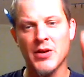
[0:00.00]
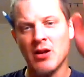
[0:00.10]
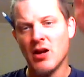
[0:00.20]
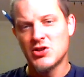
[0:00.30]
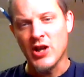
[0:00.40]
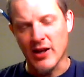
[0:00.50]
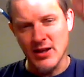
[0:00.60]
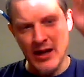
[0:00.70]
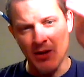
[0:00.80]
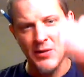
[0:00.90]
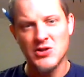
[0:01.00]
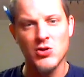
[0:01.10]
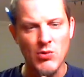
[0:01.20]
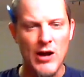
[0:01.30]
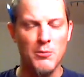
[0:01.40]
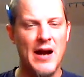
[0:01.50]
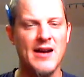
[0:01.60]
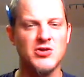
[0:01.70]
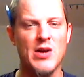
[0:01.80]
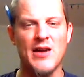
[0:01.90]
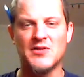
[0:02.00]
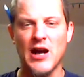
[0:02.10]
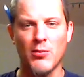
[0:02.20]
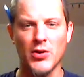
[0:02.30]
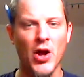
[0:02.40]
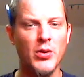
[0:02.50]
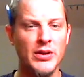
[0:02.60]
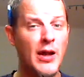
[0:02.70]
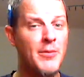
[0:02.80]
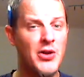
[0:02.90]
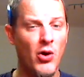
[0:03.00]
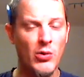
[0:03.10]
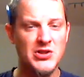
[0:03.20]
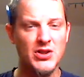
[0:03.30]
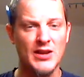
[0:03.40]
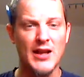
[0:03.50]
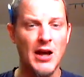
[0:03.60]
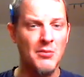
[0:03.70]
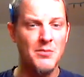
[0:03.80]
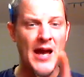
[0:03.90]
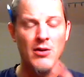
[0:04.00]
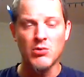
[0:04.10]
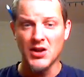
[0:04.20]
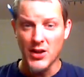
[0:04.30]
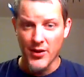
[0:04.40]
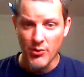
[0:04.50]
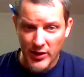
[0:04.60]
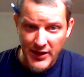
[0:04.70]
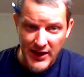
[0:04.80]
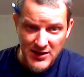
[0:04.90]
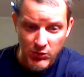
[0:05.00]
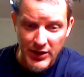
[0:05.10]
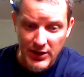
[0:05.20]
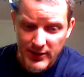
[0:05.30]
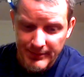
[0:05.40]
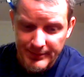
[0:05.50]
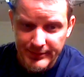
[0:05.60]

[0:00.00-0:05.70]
But check it out, my 2-round mock draft down below, and let me know what you think. I'll be back with another one next week.